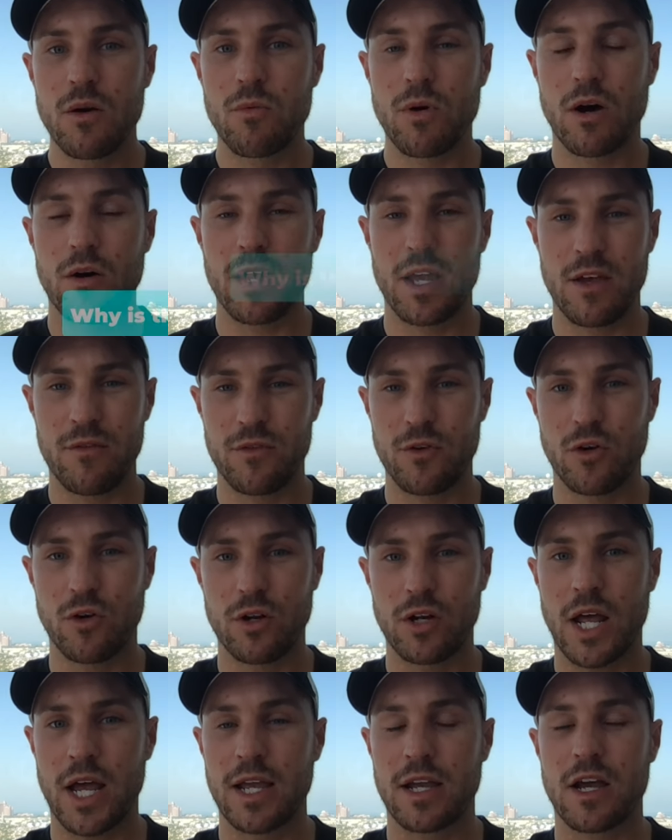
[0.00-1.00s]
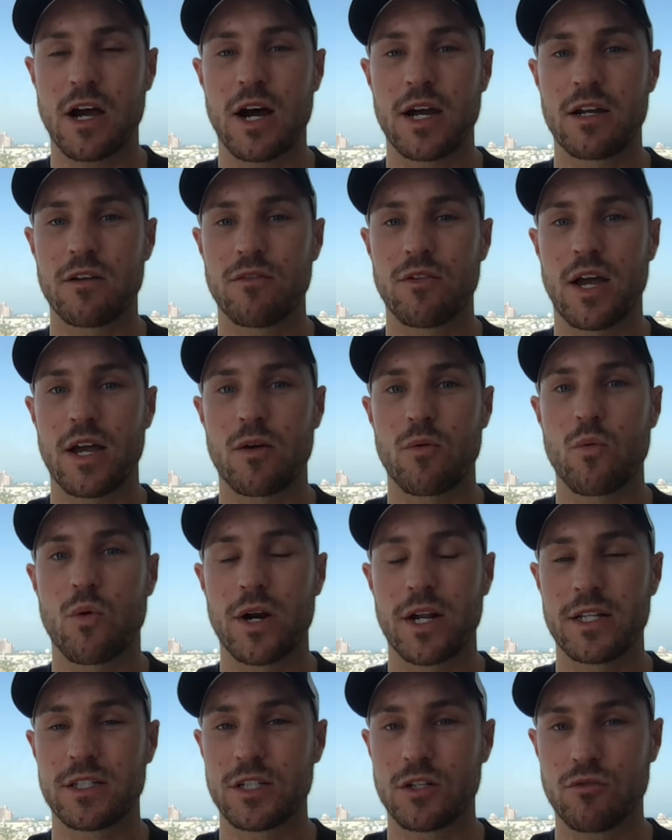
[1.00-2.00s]
Well, if you're like kind of like
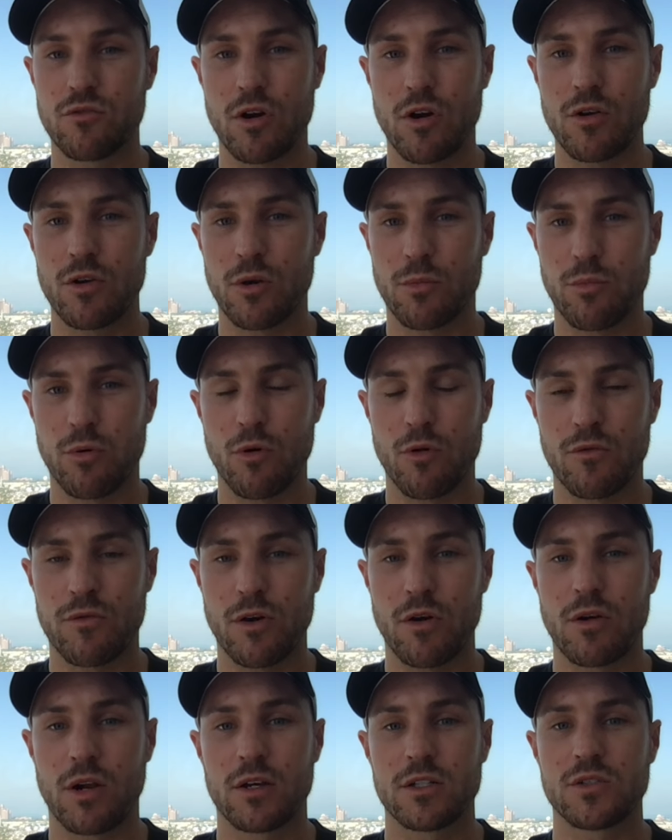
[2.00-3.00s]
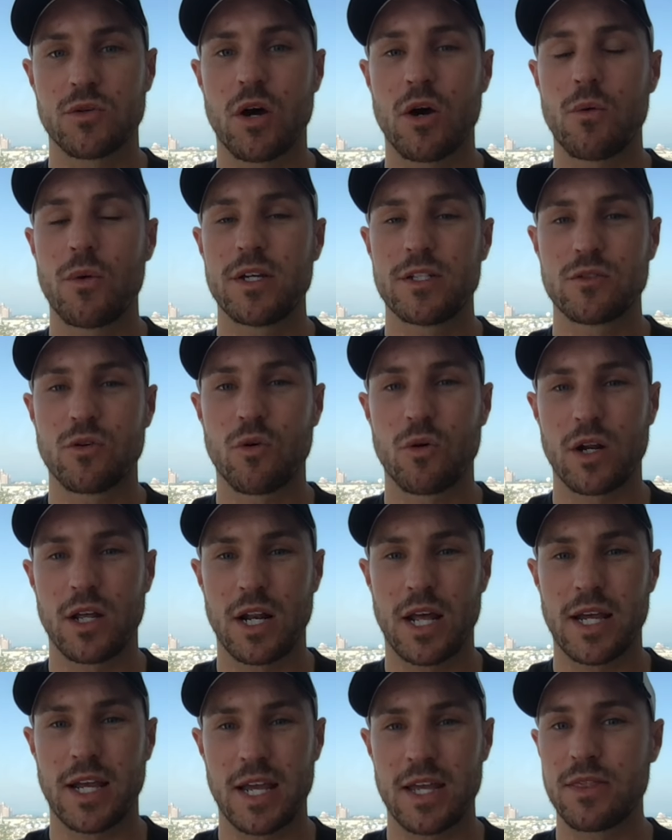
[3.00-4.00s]
wanting to grow your portfolio, so I always call
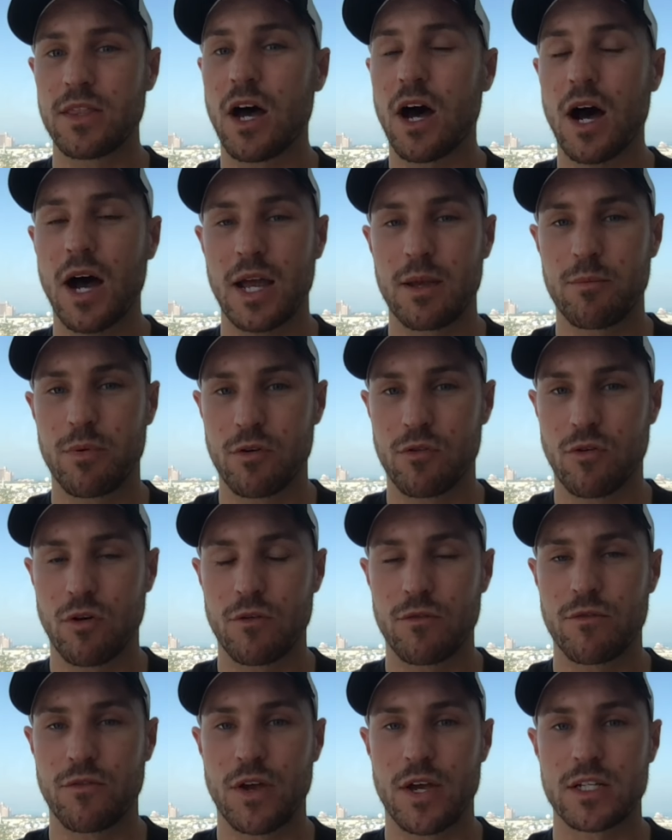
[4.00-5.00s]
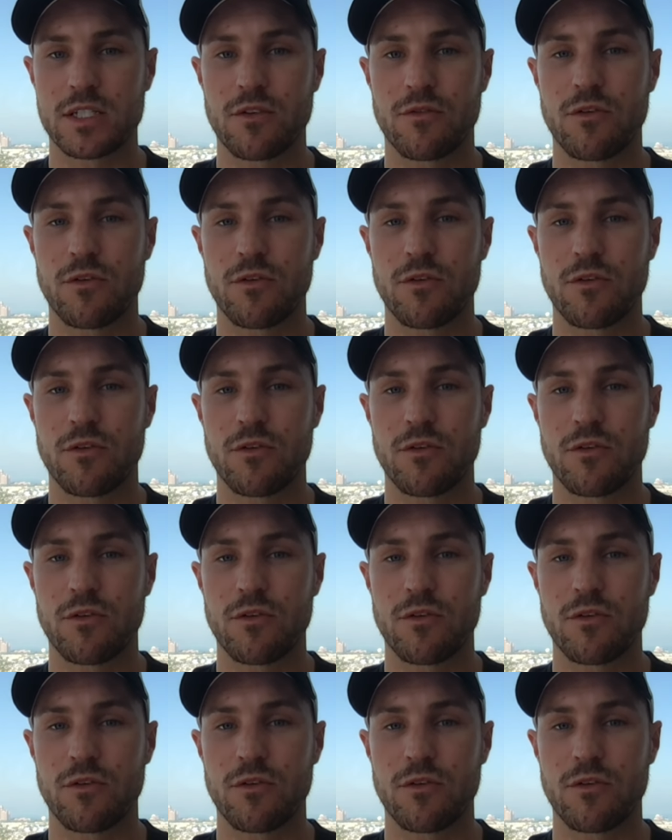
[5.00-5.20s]
it like in the hyper growth phase.